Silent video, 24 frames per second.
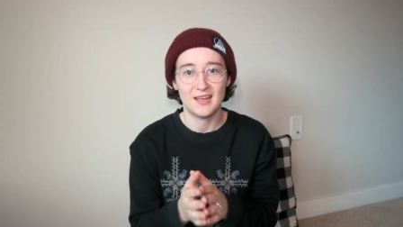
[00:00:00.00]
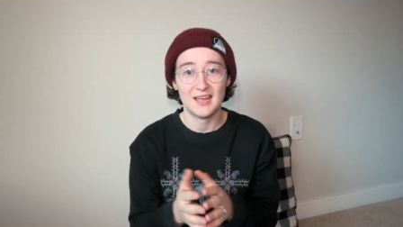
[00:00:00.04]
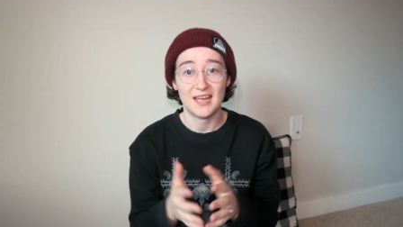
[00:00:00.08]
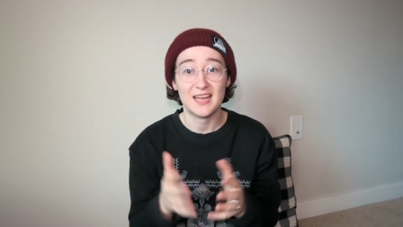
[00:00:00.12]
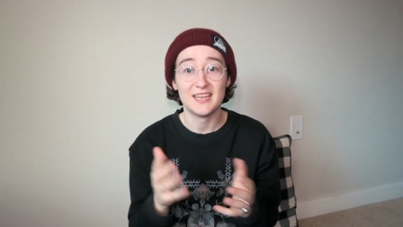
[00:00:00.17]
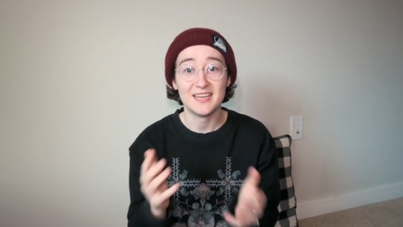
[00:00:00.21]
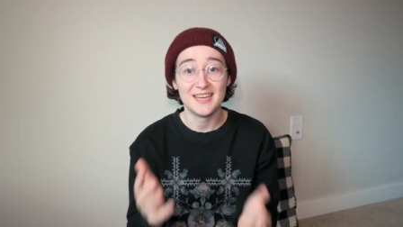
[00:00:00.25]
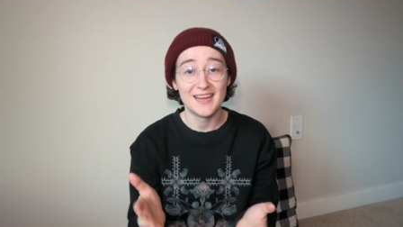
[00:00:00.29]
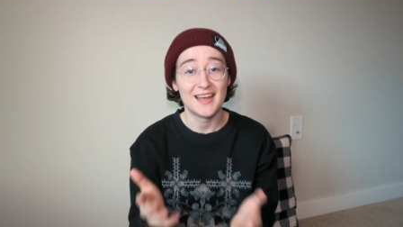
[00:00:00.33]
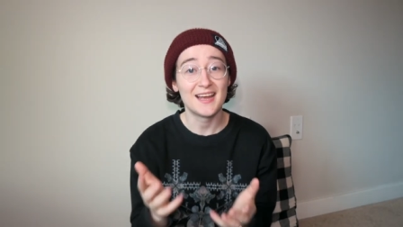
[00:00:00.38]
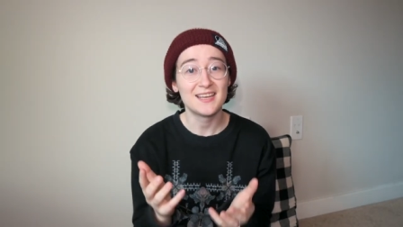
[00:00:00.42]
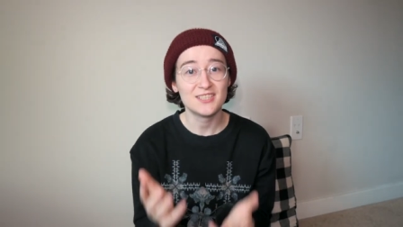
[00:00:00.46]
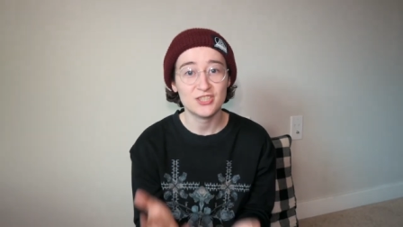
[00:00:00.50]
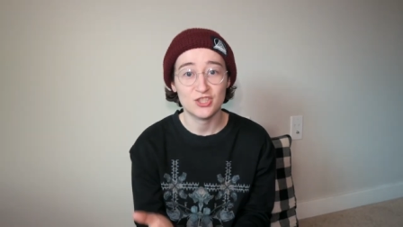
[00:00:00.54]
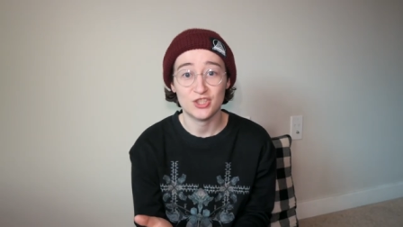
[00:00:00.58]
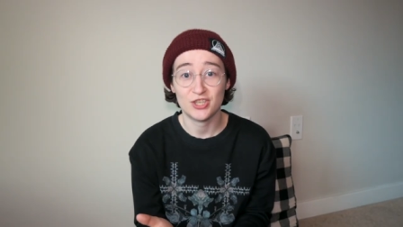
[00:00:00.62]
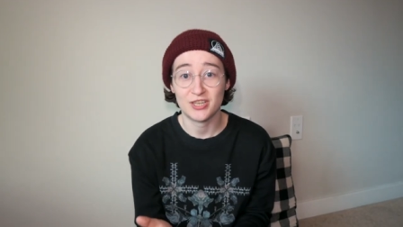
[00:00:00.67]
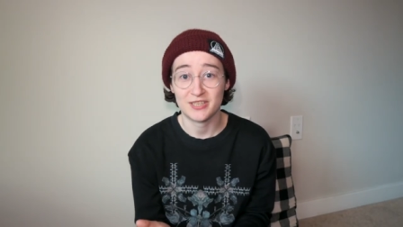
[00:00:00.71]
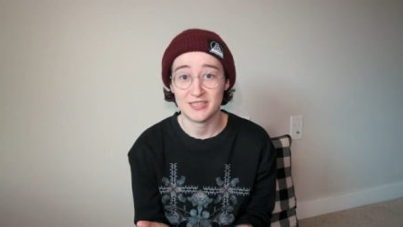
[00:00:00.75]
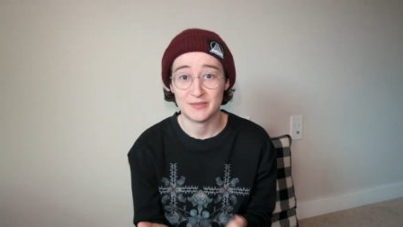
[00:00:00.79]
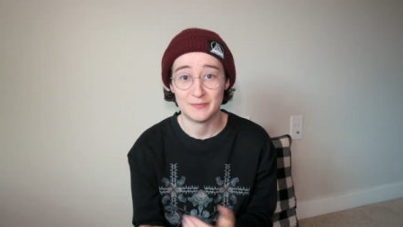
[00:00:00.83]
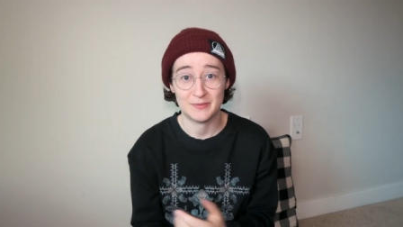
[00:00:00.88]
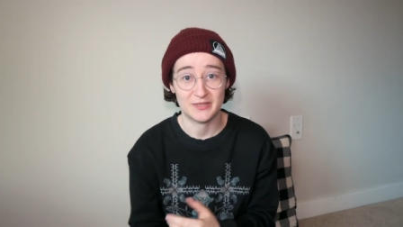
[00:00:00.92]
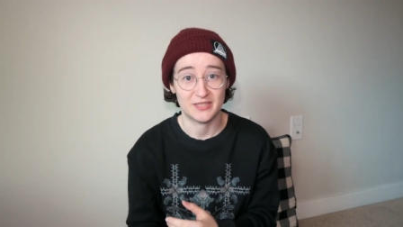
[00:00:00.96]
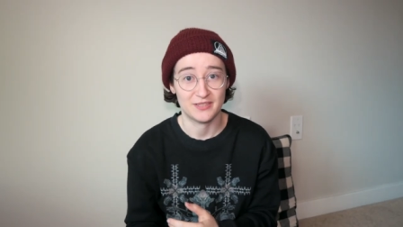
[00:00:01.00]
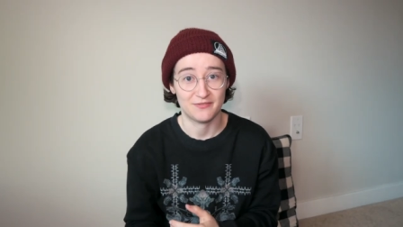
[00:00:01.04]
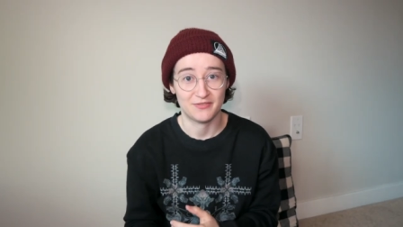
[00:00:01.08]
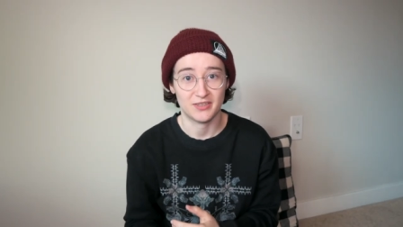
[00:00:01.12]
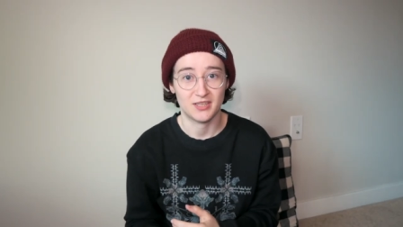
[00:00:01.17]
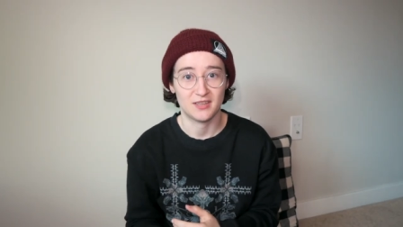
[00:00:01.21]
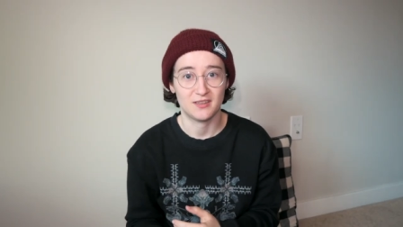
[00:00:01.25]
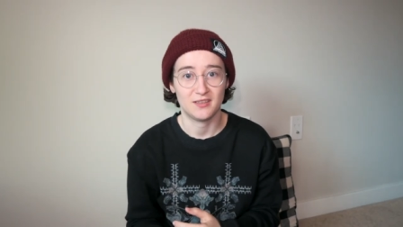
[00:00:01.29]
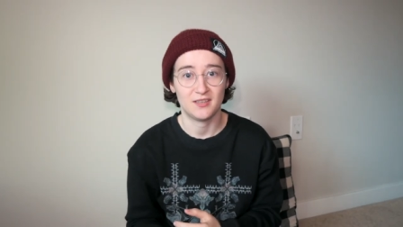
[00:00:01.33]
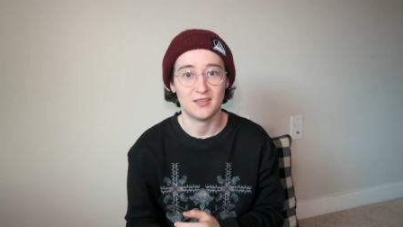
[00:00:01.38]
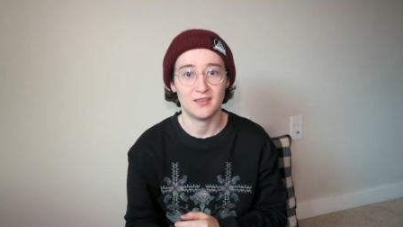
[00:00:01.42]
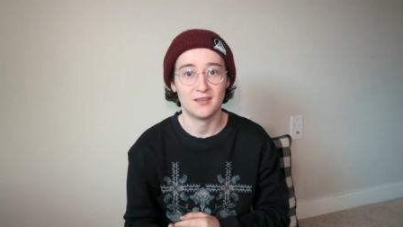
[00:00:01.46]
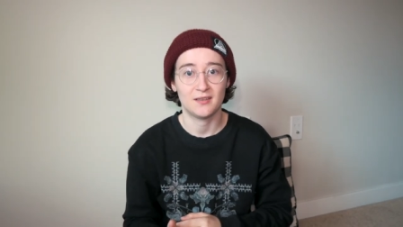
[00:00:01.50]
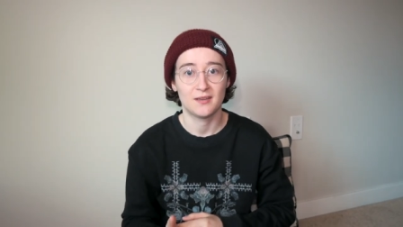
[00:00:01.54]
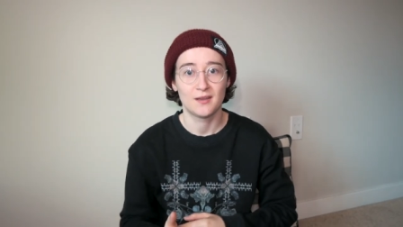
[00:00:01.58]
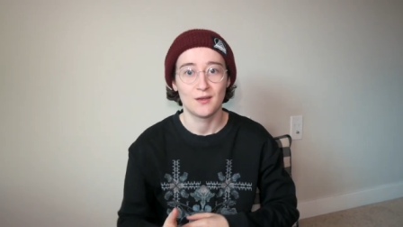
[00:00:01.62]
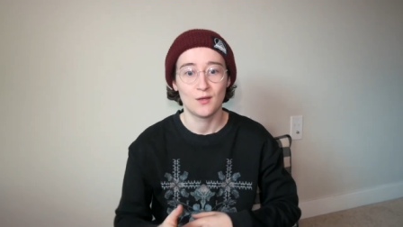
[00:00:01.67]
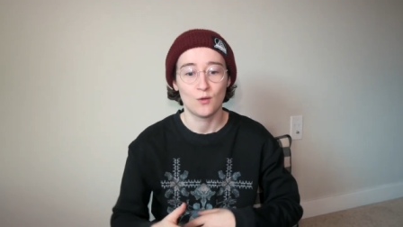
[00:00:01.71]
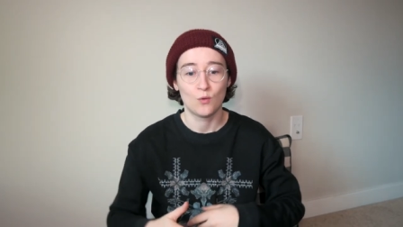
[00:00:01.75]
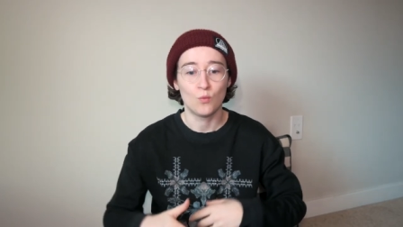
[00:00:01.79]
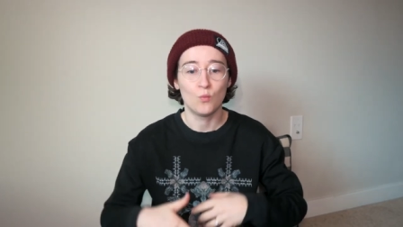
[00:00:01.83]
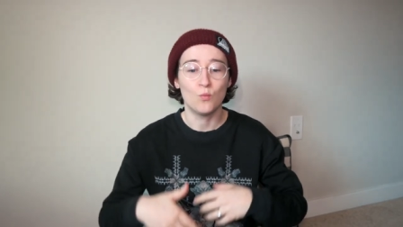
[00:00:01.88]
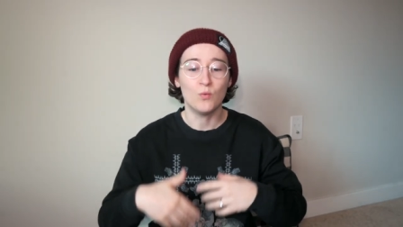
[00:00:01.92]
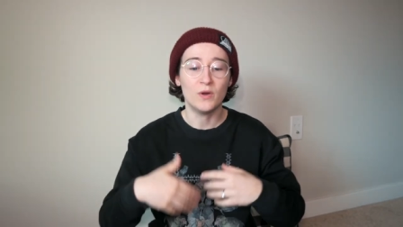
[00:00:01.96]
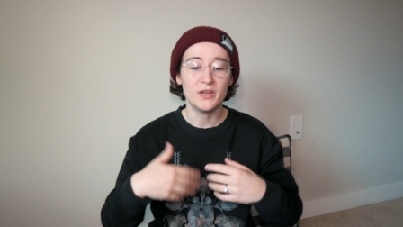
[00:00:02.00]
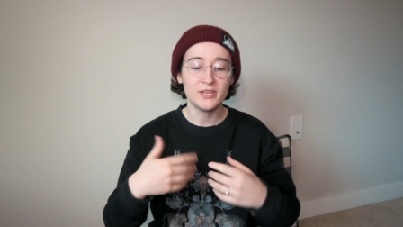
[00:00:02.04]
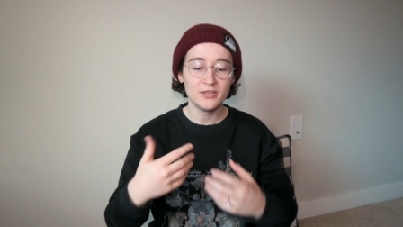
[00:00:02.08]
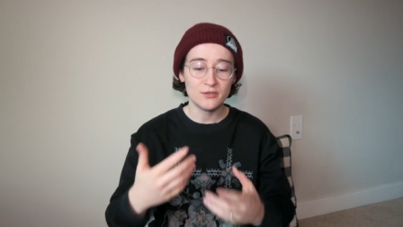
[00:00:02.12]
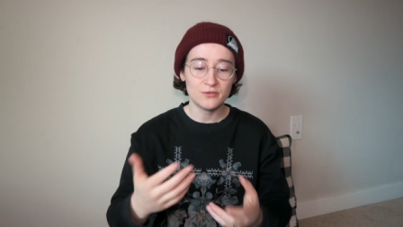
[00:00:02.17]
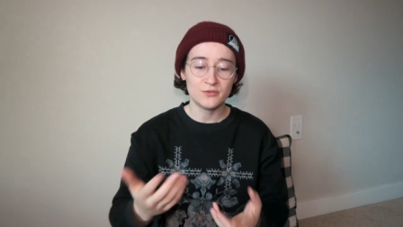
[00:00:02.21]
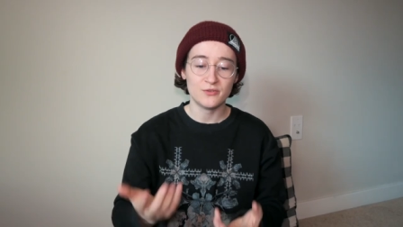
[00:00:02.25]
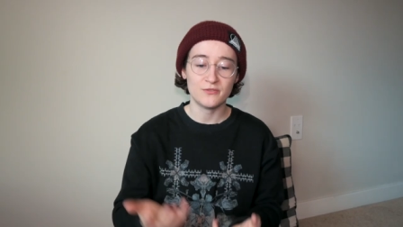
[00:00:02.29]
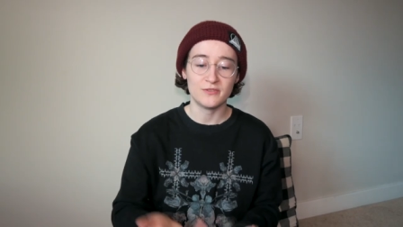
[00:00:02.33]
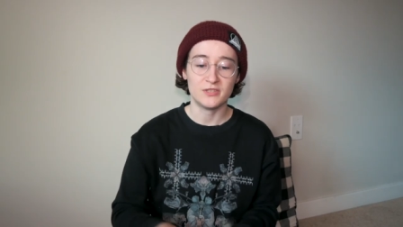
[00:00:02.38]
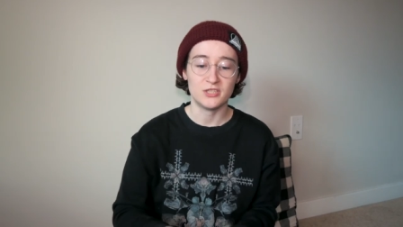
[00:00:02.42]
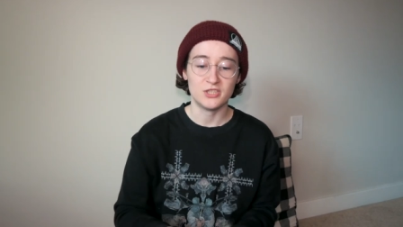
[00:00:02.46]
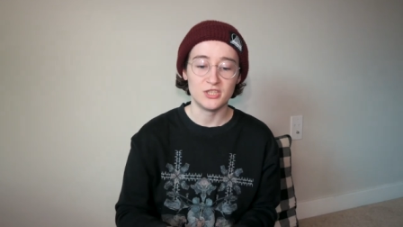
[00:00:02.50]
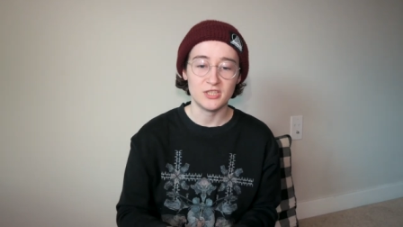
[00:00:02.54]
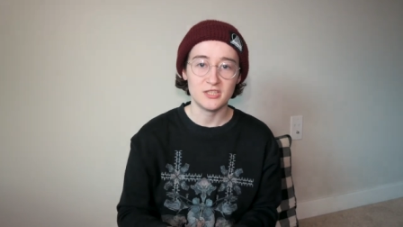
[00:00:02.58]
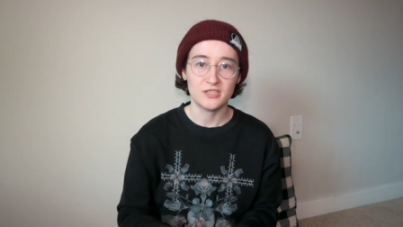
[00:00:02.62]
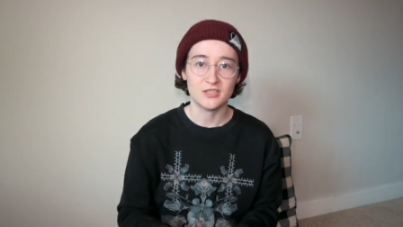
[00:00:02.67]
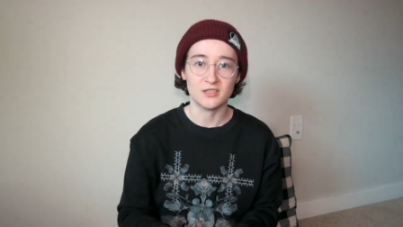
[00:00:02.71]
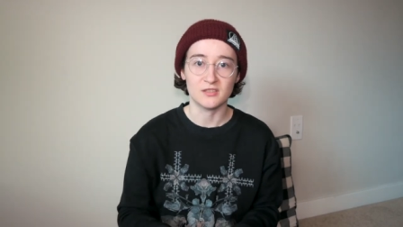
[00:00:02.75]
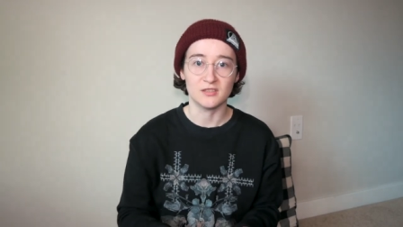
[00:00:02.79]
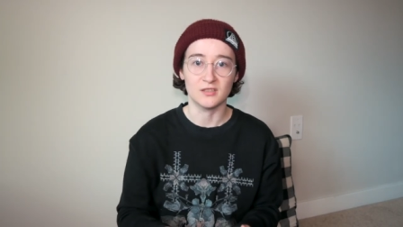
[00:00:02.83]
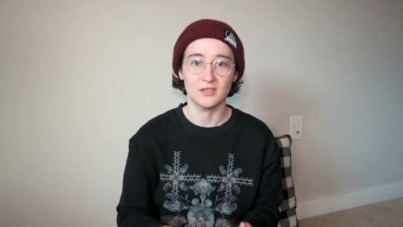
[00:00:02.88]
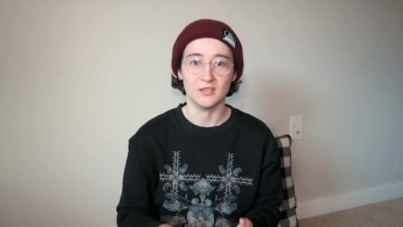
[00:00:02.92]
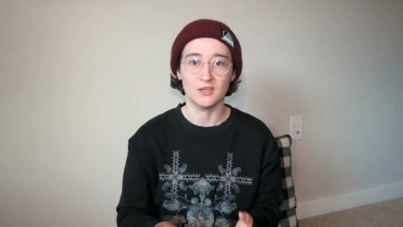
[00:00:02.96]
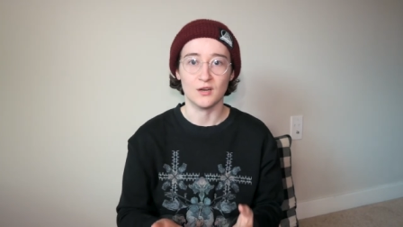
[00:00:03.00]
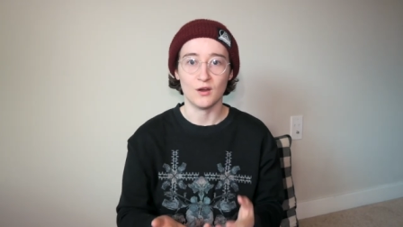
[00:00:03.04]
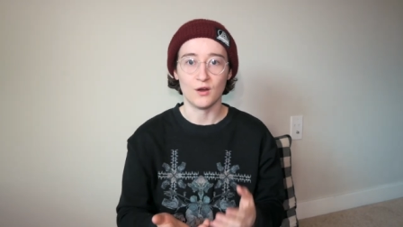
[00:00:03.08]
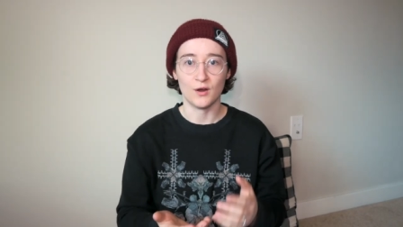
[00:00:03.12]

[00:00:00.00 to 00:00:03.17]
And he asked Jack specifically, when you do the G-turn,